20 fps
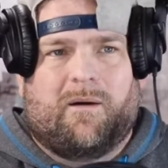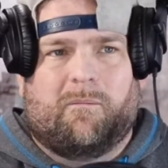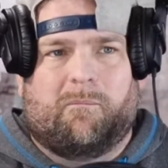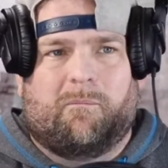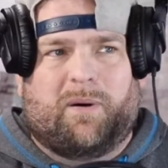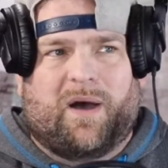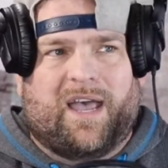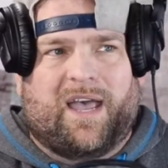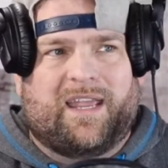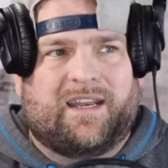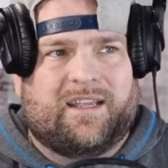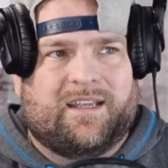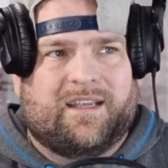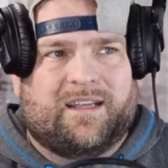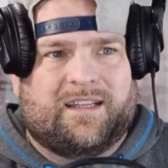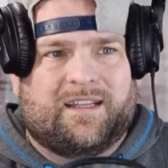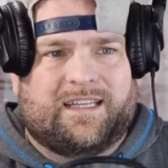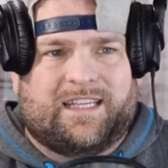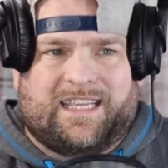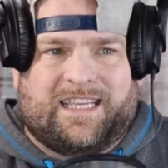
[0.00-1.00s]
But
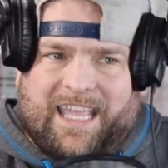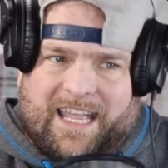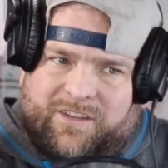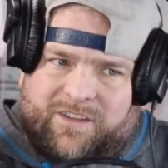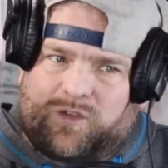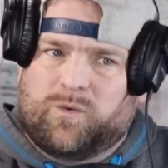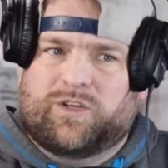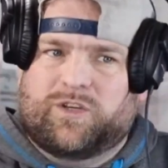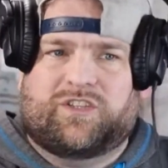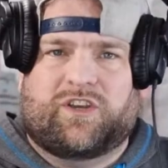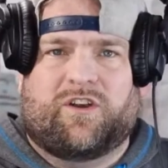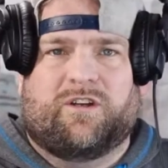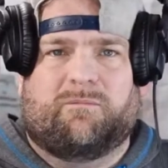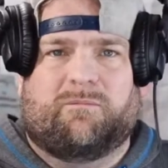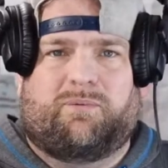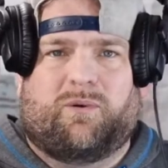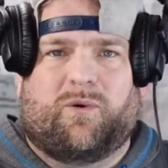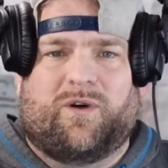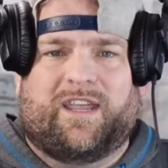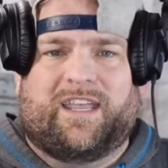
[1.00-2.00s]
you get to a certain
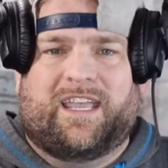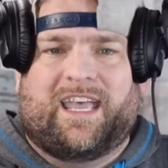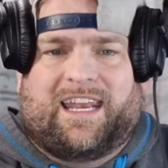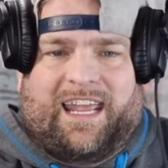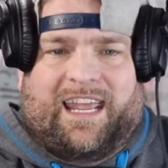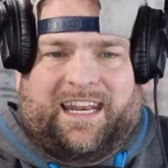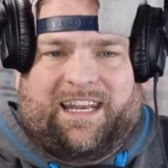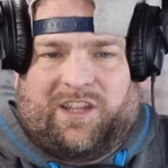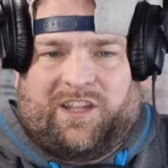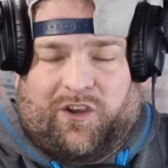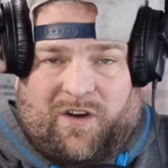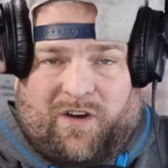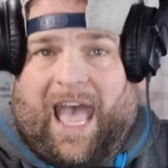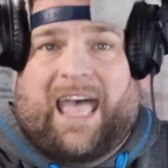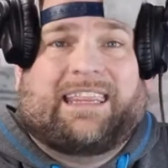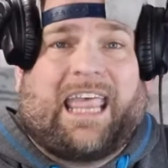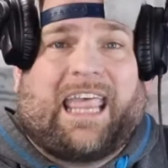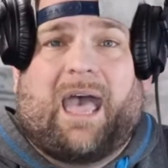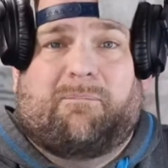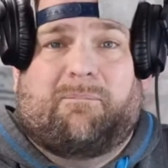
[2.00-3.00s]
point and then you're
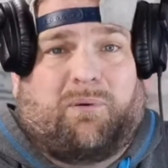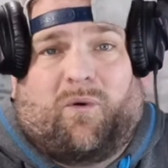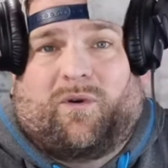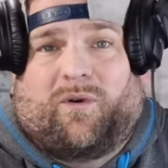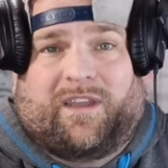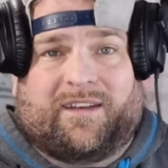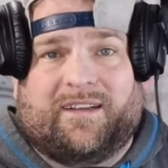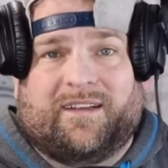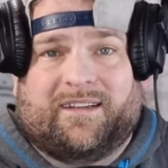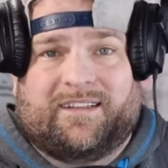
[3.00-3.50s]
at that point.